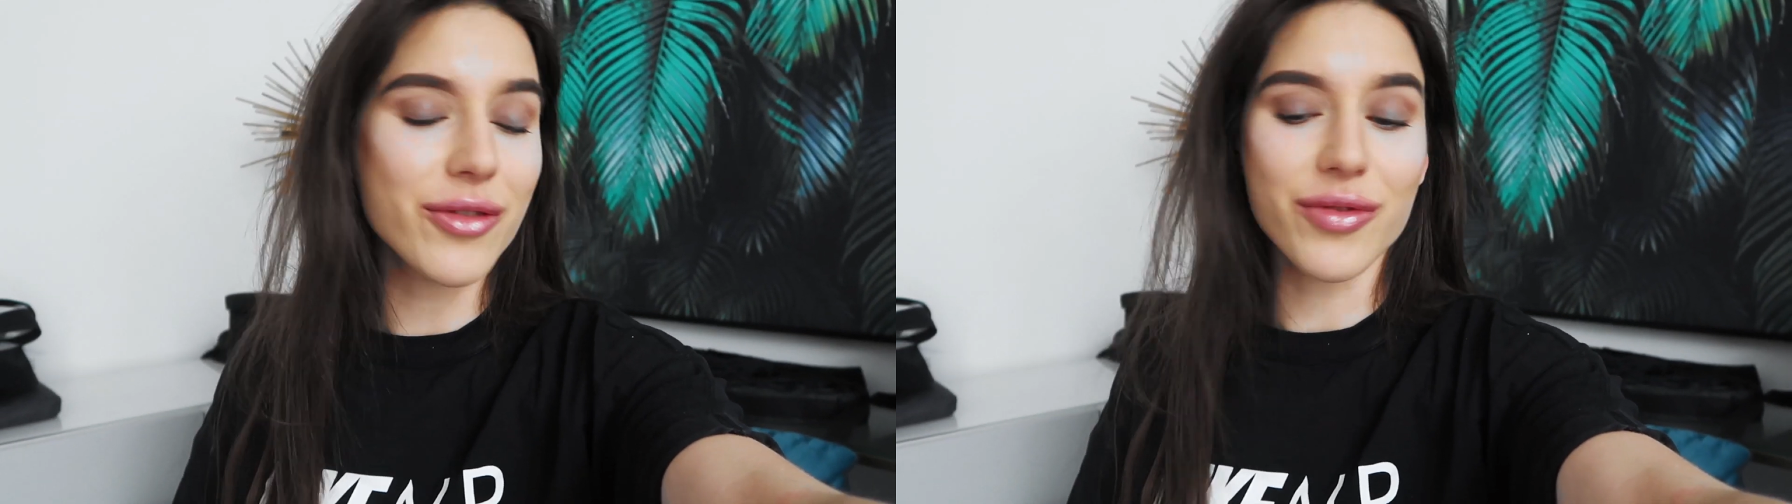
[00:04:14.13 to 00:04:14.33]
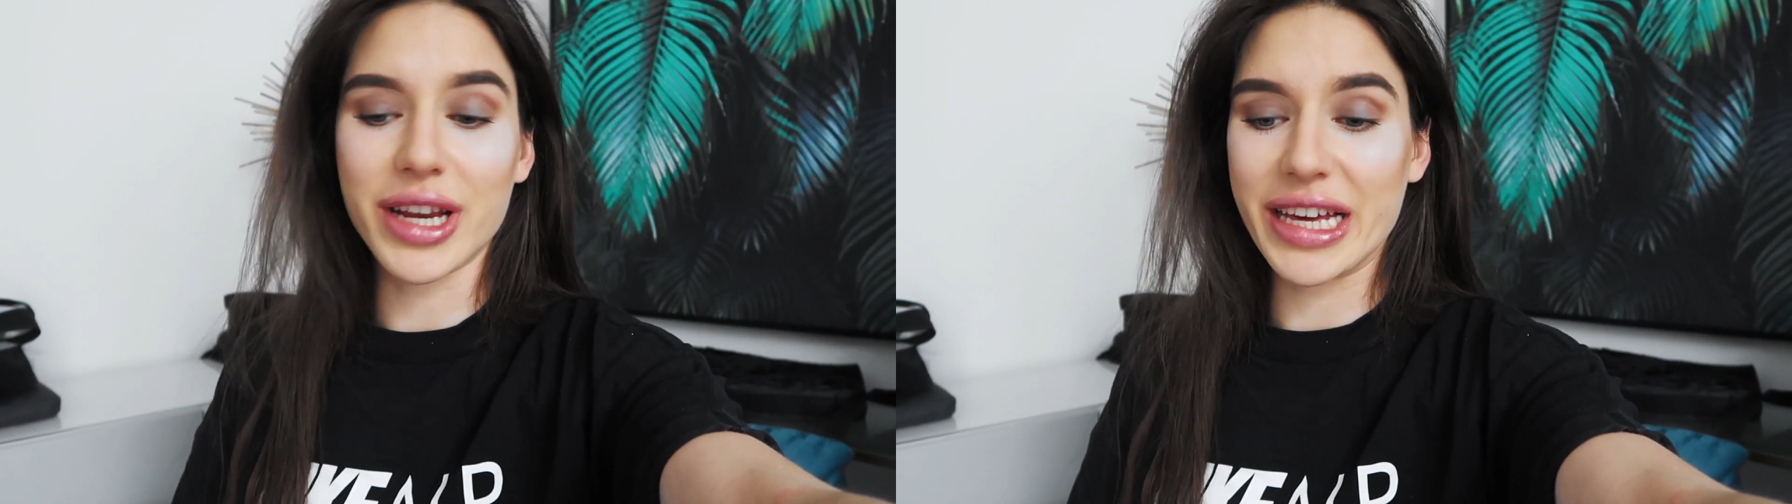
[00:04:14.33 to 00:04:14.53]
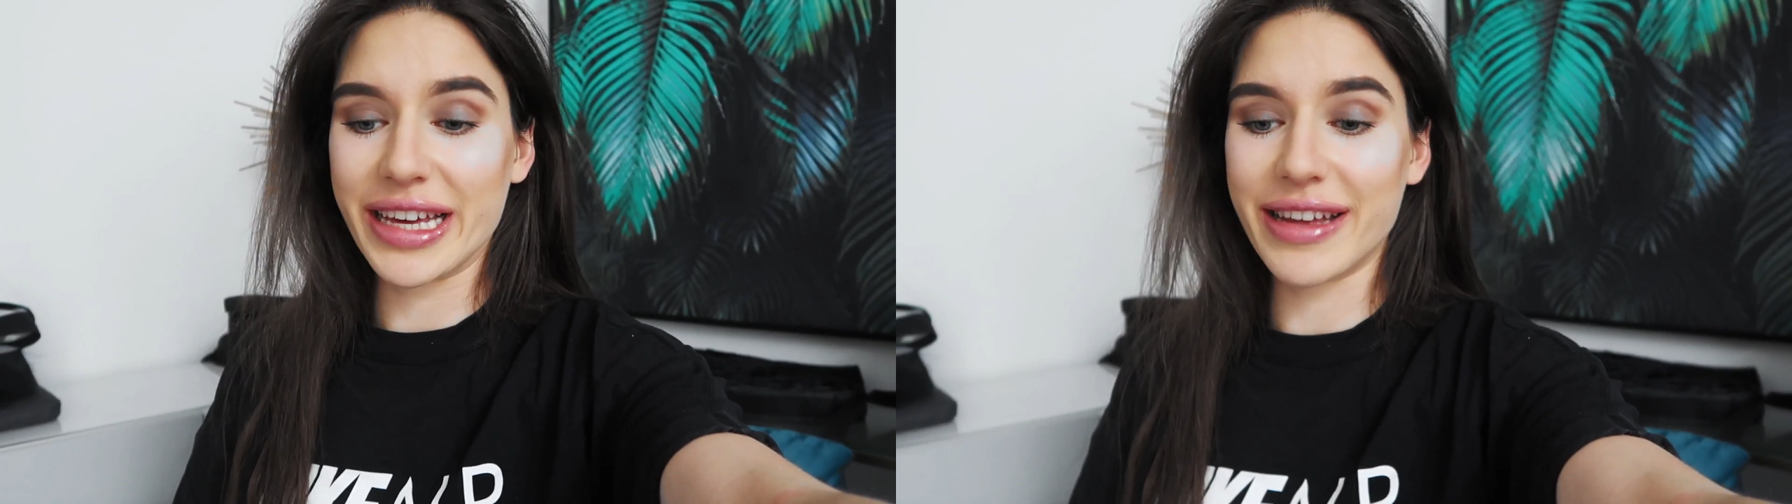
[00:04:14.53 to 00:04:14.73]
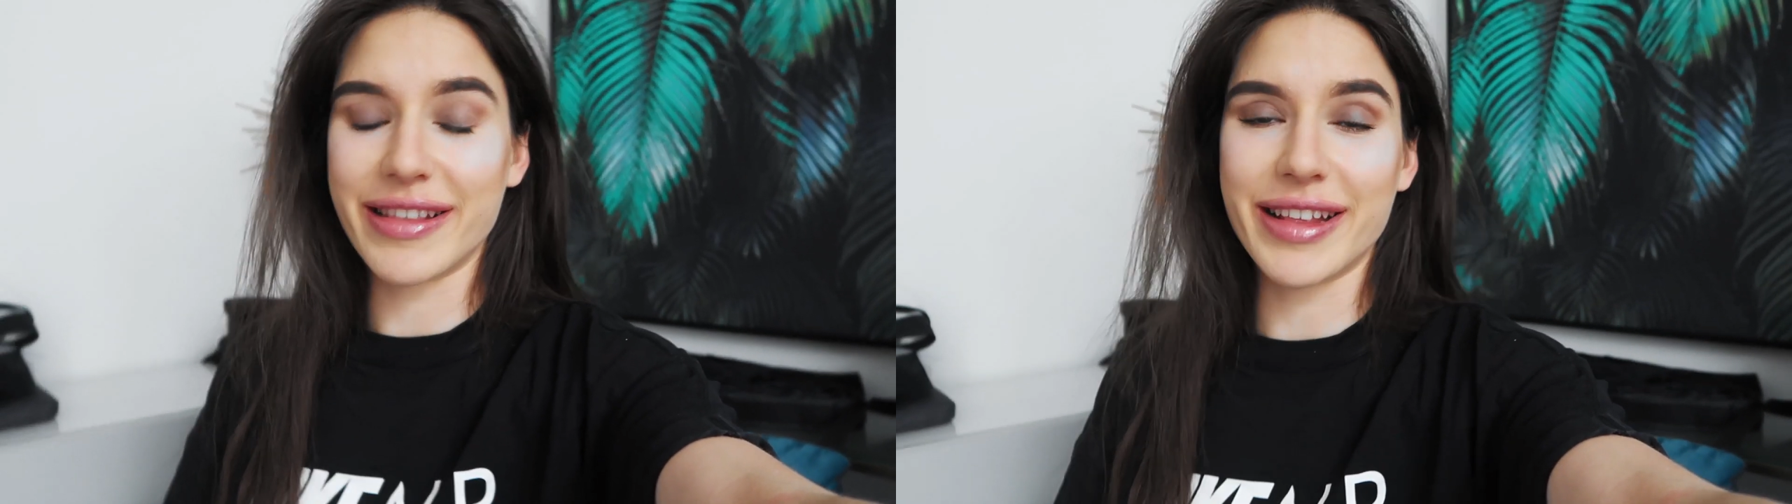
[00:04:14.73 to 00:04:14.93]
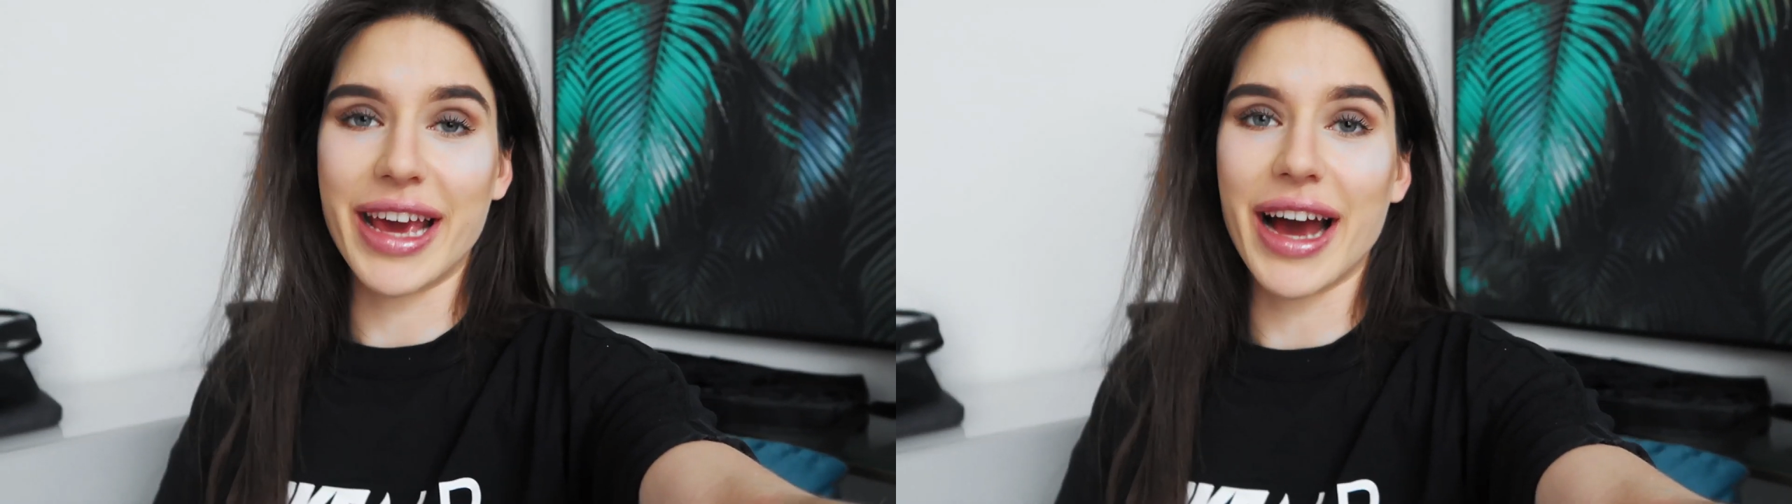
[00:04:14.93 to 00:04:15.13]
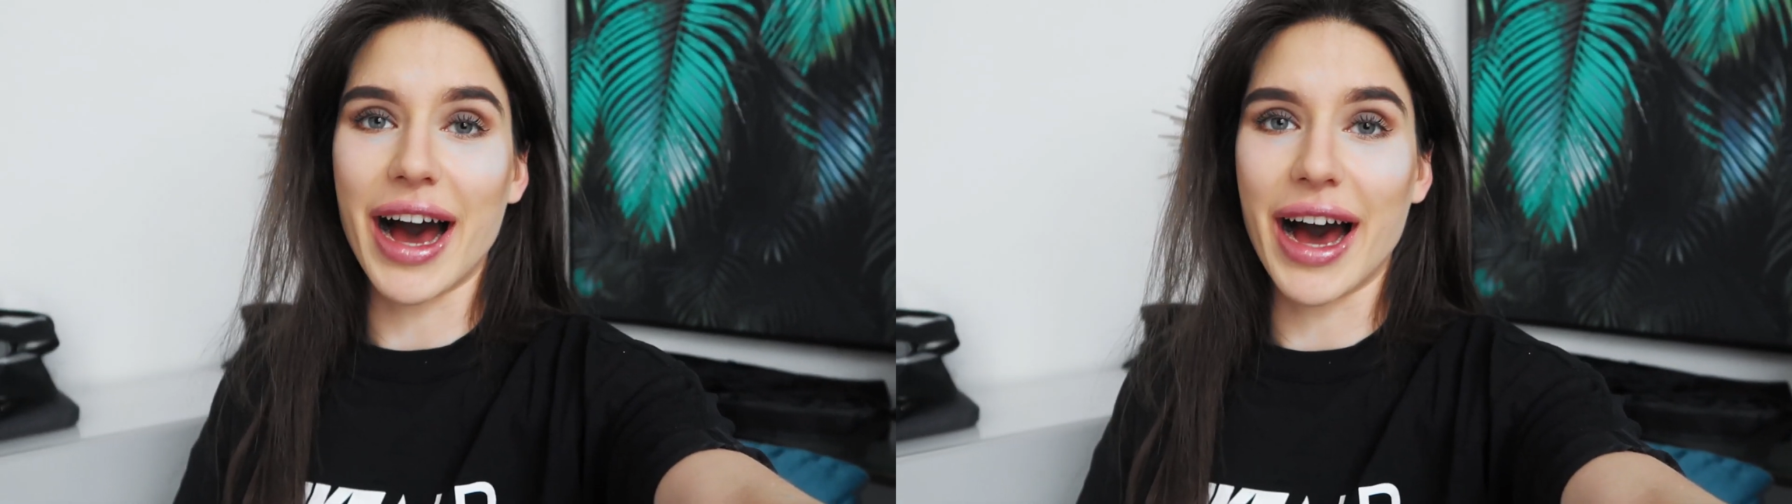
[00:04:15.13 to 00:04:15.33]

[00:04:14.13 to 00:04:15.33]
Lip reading: and really easy,